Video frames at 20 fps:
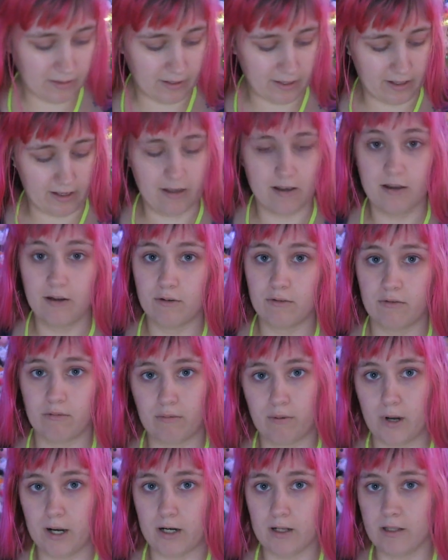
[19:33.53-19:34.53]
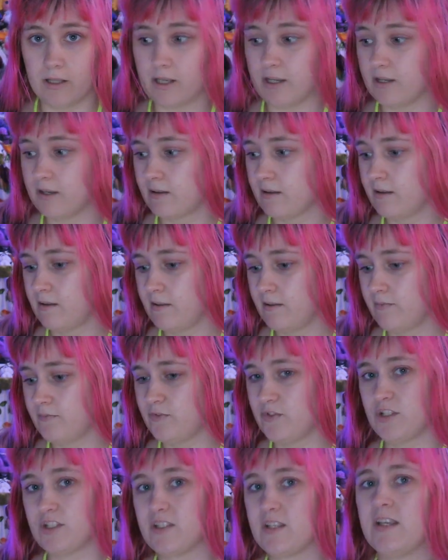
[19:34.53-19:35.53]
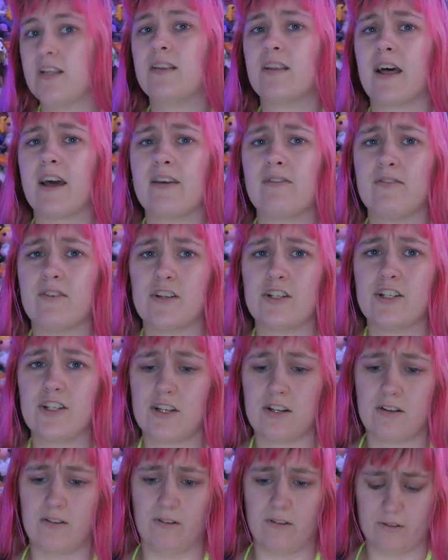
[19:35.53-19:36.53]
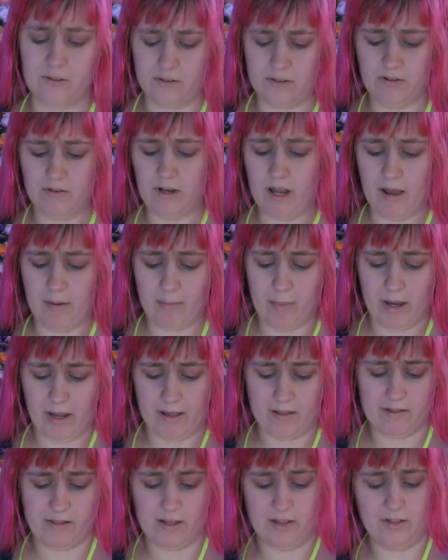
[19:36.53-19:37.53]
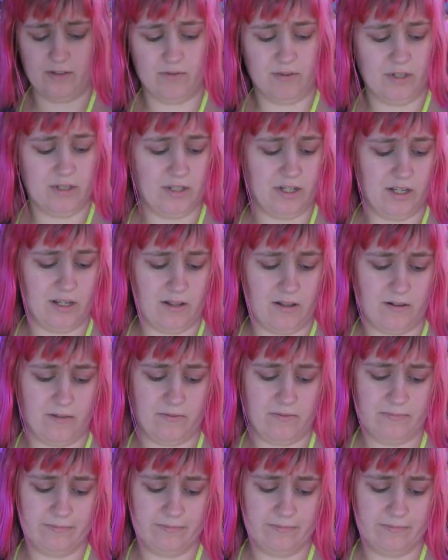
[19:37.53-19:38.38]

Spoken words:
Like, rarely. Just in life in general, do not buy things retail.